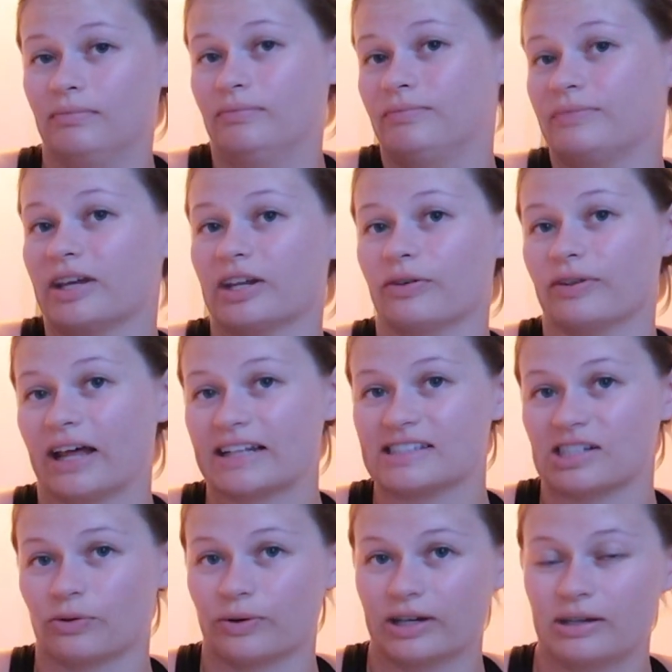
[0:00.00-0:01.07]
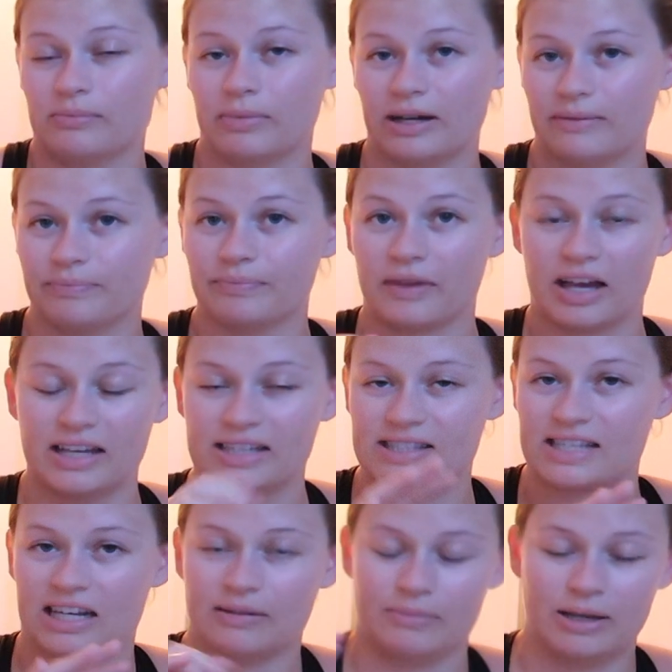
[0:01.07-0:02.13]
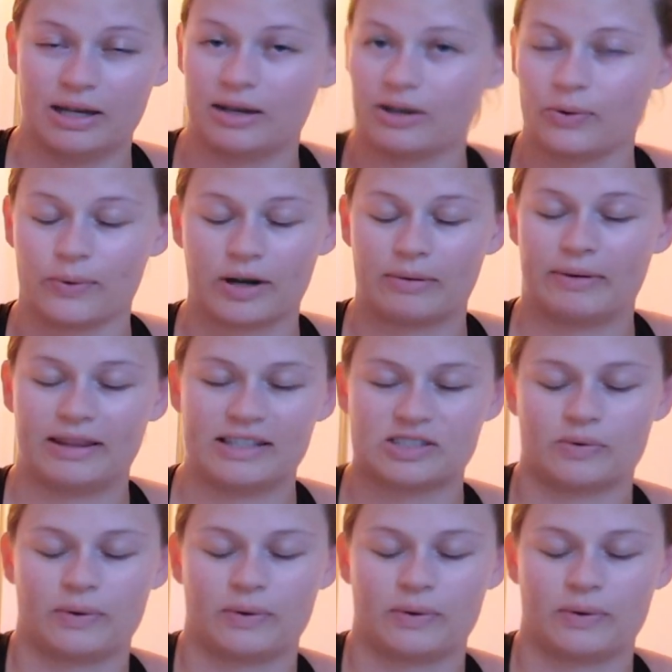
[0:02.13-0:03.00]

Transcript: I know that's annoying, but it's gonna be, we're gonna make this